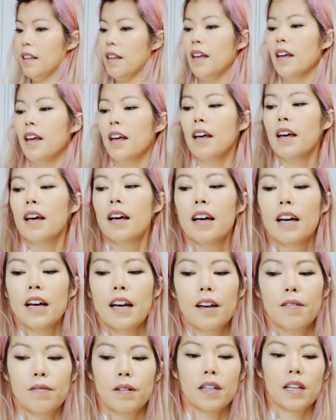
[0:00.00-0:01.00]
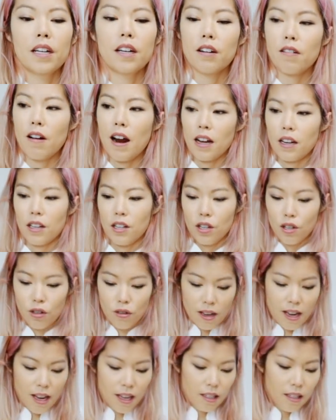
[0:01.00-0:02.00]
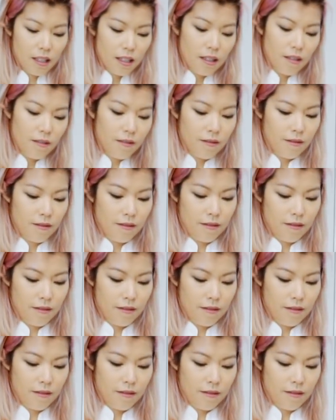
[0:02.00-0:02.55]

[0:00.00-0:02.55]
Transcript: and we're going to crack 2 eggs.